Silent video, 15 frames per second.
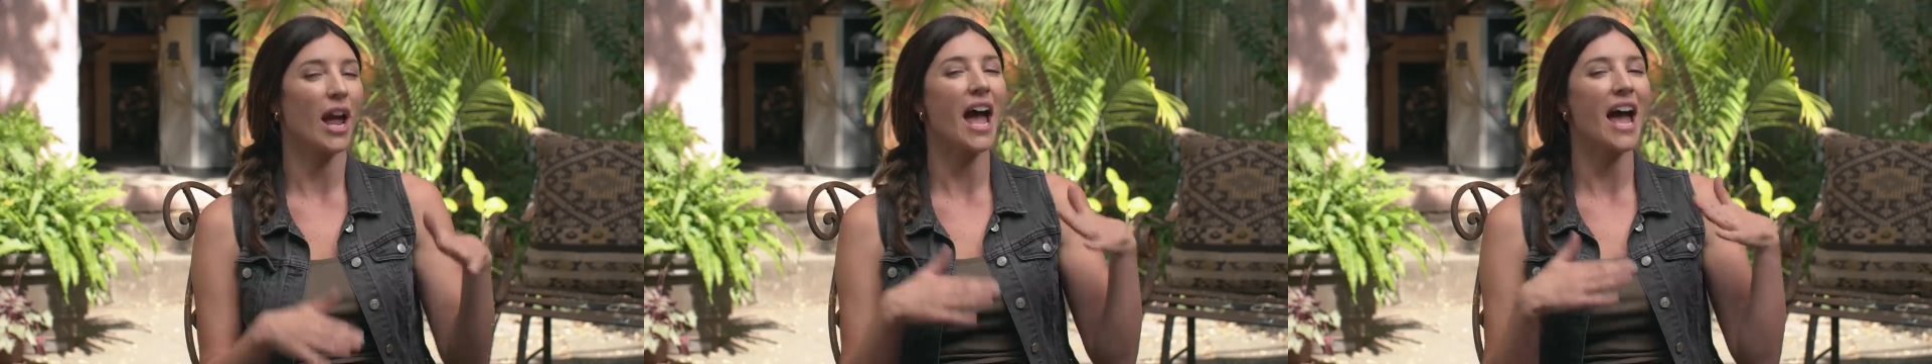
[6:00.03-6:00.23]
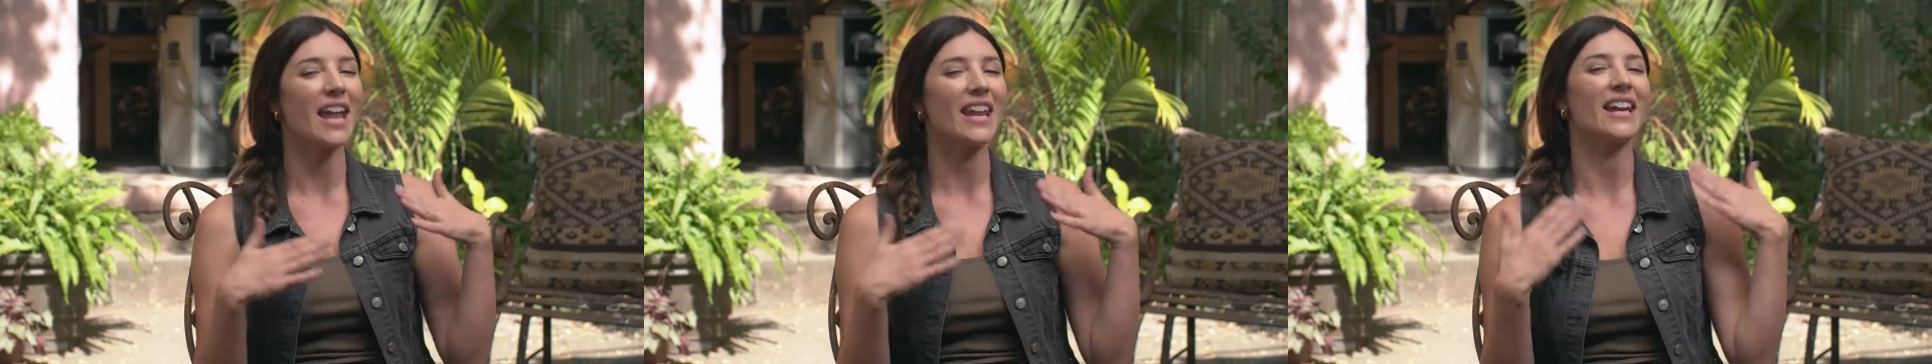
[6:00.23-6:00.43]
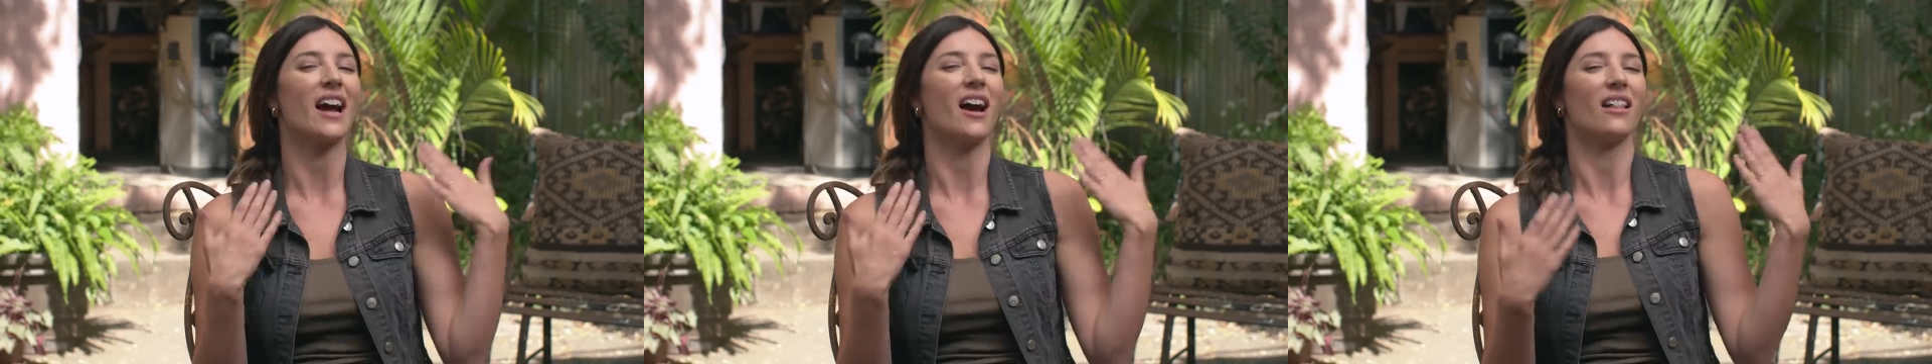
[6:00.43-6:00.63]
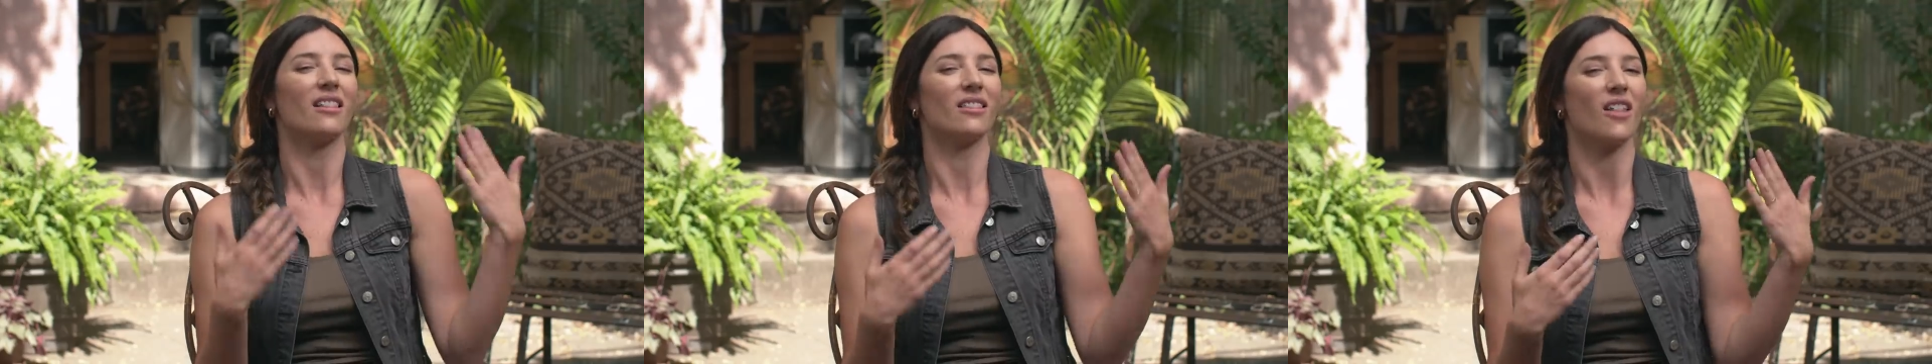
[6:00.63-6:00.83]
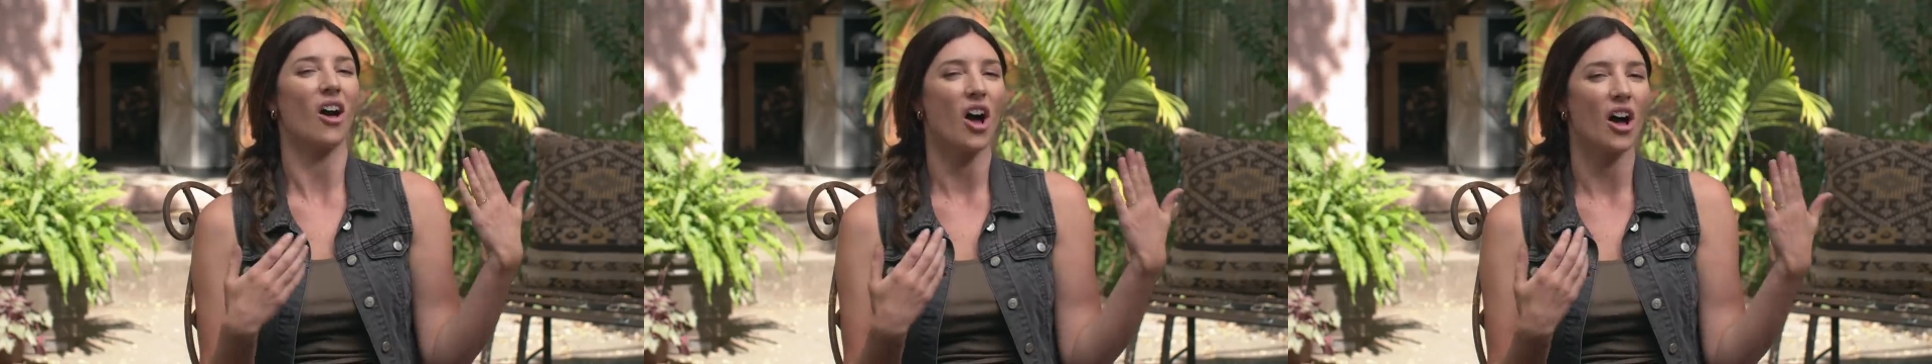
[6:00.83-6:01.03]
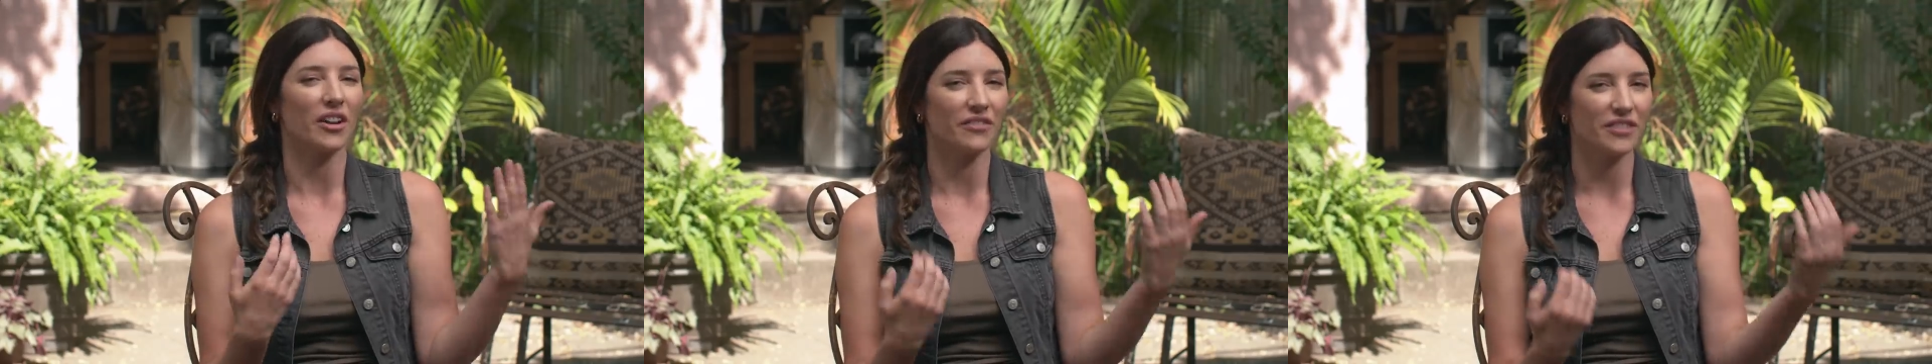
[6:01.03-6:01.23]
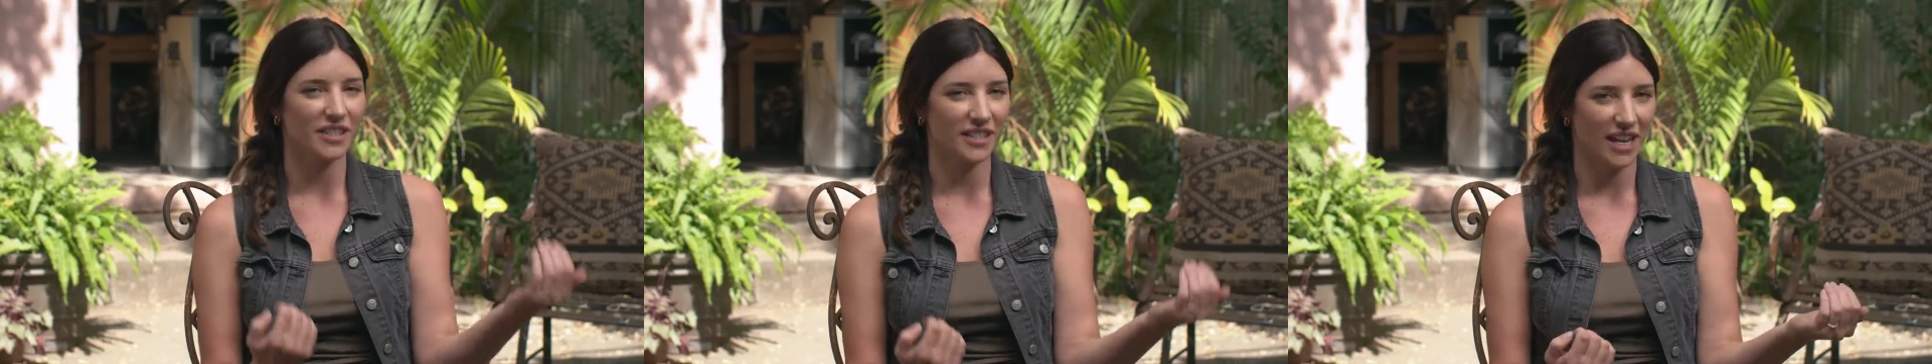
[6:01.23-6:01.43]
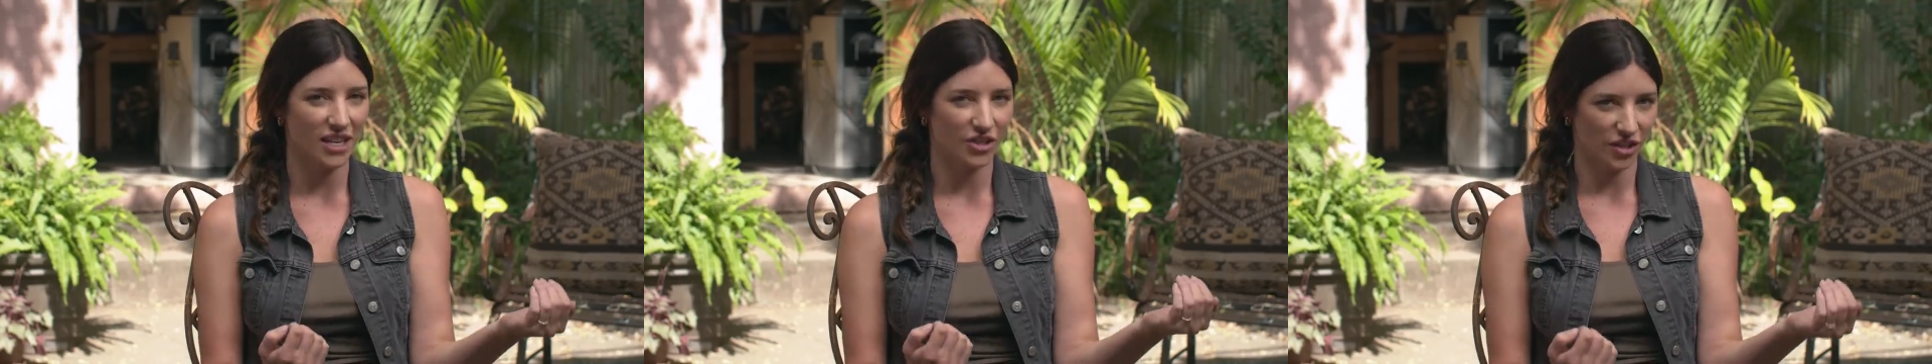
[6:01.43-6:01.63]
we're adding a lot of
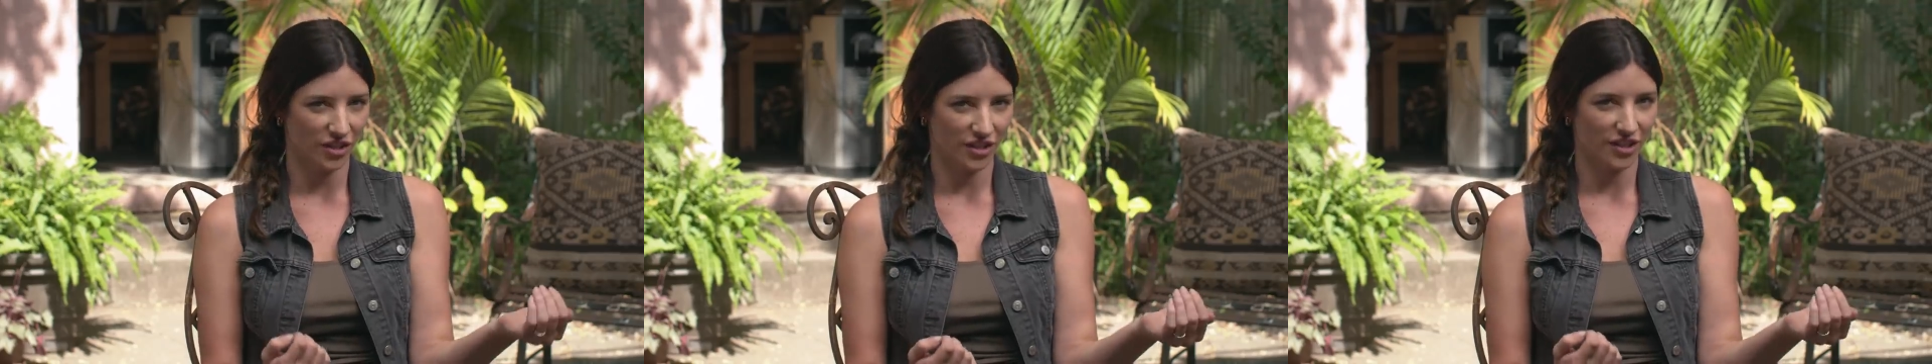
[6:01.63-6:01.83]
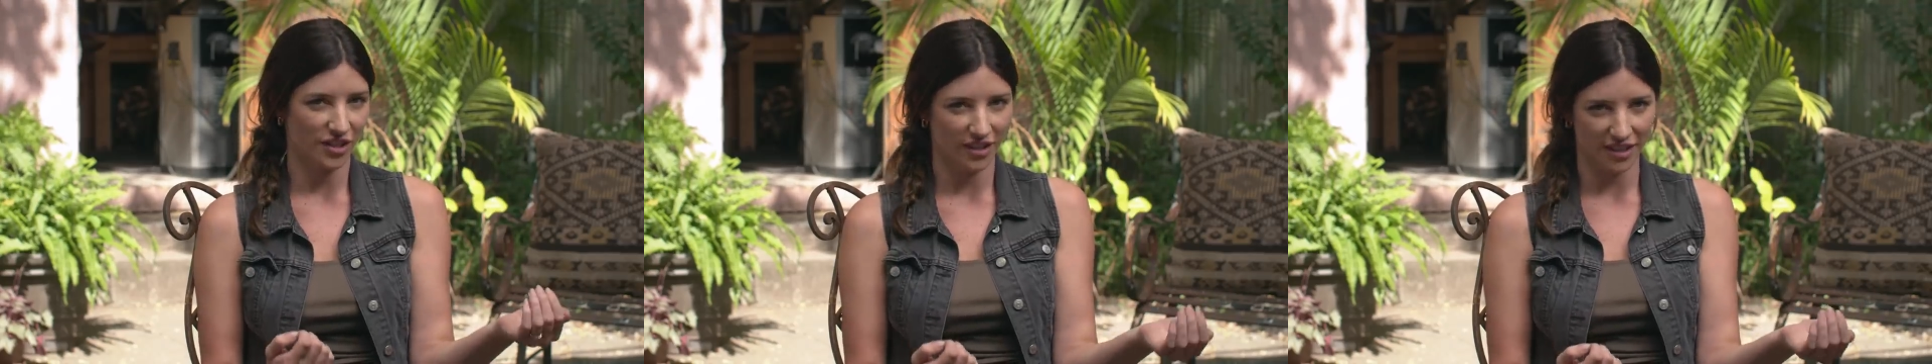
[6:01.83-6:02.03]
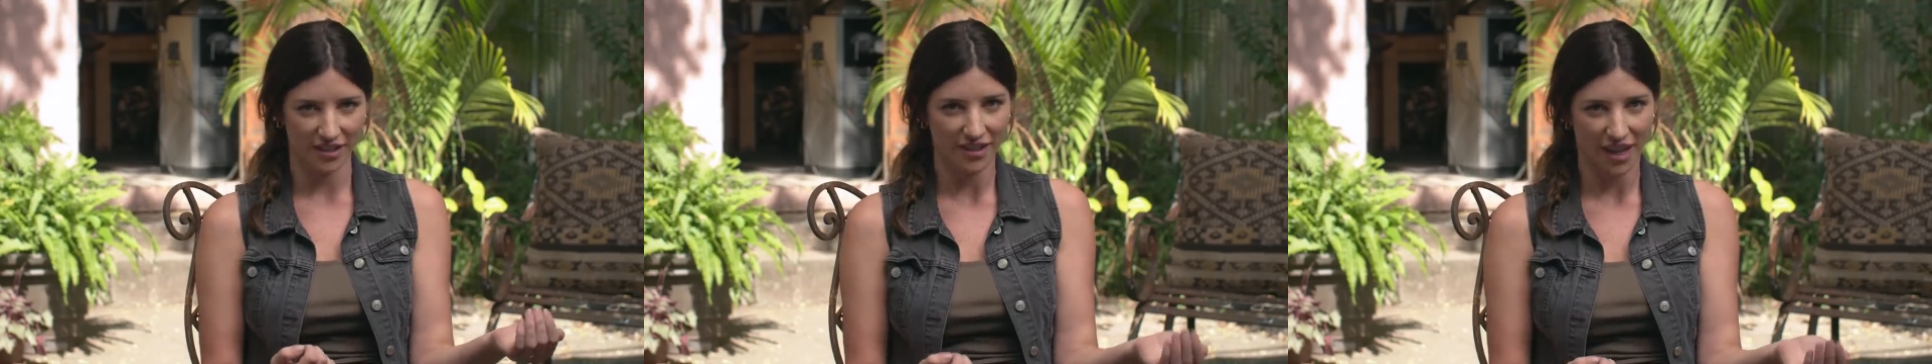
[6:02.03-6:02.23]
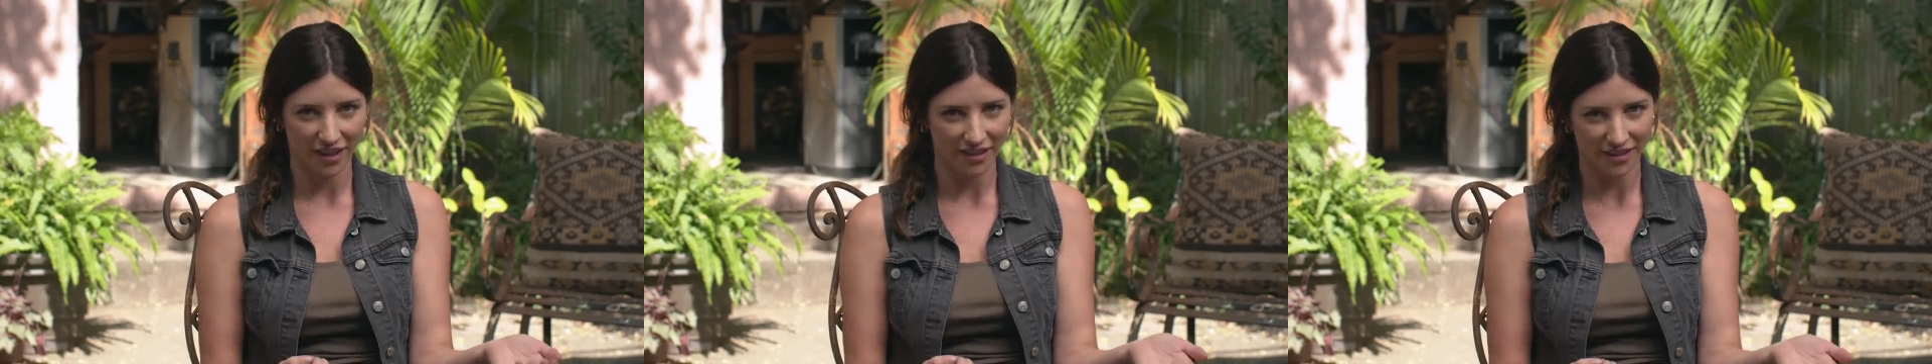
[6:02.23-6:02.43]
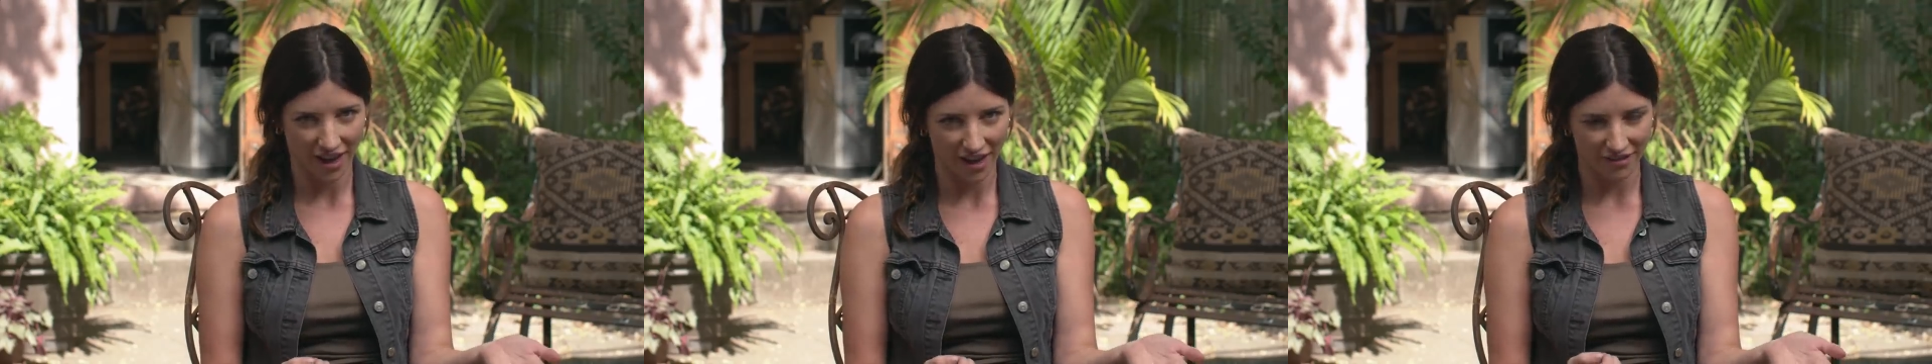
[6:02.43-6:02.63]
stages to this next